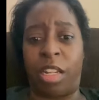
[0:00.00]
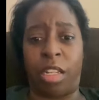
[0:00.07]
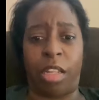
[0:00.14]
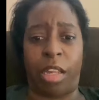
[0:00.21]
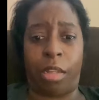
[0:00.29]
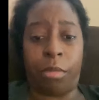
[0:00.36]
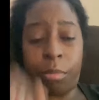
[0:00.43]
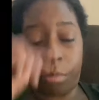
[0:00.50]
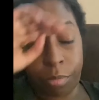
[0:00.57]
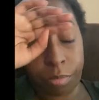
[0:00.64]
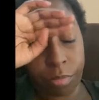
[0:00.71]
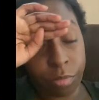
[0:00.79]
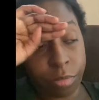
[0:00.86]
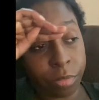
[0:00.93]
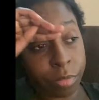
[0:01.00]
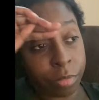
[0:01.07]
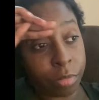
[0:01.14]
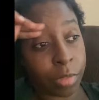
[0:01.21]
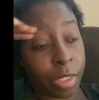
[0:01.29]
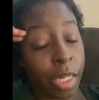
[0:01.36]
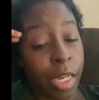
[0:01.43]
of that.
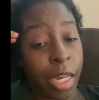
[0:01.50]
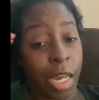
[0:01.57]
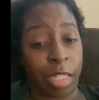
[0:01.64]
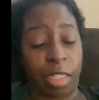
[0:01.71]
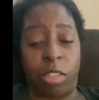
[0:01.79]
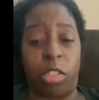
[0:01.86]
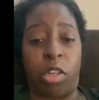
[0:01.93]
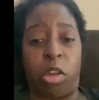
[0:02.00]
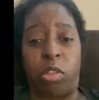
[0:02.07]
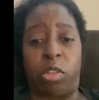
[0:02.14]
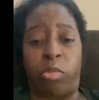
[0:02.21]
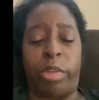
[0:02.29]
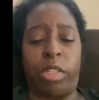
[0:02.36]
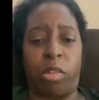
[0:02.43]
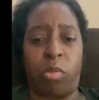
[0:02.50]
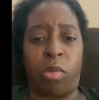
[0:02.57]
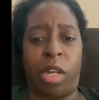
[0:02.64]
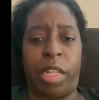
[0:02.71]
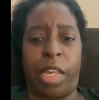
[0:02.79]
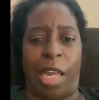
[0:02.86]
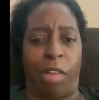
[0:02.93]
I think the only reason
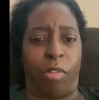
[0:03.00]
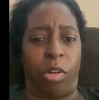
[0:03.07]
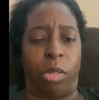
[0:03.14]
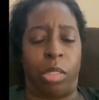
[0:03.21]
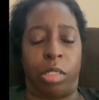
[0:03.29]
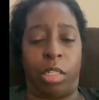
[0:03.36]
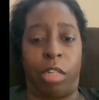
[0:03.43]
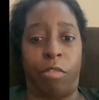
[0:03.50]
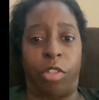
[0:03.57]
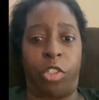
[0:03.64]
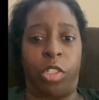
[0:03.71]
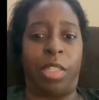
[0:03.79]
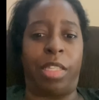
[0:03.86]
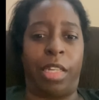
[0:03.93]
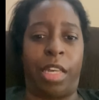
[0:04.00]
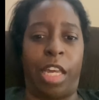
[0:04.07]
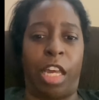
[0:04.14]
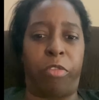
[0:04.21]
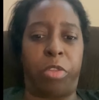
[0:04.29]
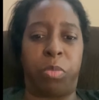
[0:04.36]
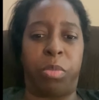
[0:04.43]
why they have all this leverage that they
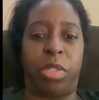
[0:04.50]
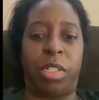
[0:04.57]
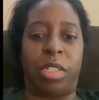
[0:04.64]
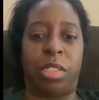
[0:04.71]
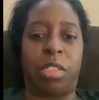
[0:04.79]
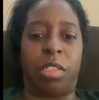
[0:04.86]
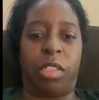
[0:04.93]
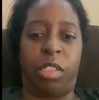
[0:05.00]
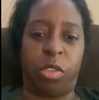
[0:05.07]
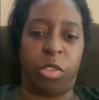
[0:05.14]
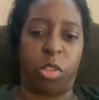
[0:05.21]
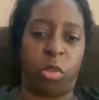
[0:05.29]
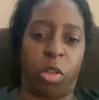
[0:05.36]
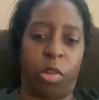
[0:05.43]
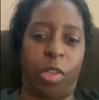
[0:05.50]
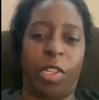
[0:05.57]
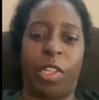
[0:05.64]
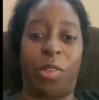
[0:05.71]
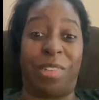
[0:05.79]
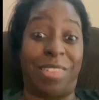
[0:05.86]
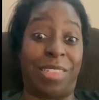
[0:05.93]
have is because Selena's no longer
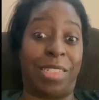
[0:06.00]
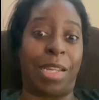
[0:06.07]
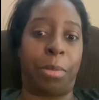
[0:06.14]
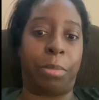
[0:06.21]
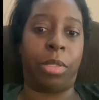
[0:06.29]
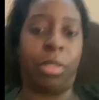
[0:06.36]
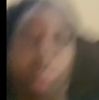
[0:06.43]
here to stop it.